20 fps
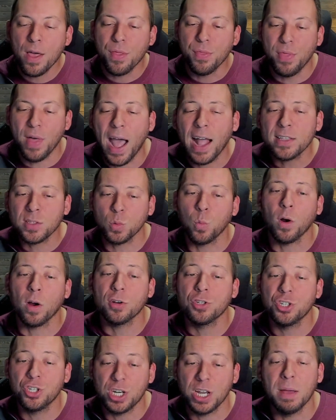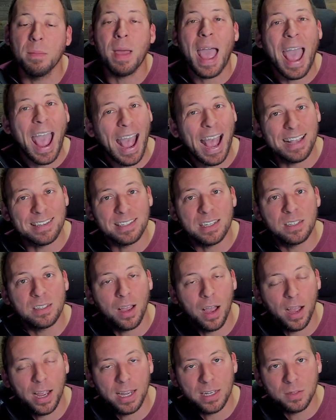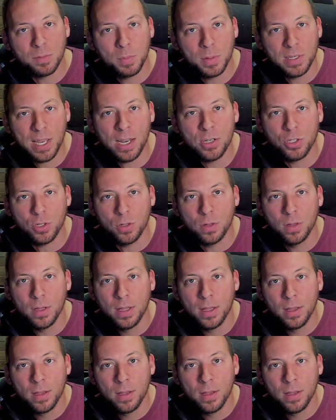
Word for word: that's where SHIB has its highest potential.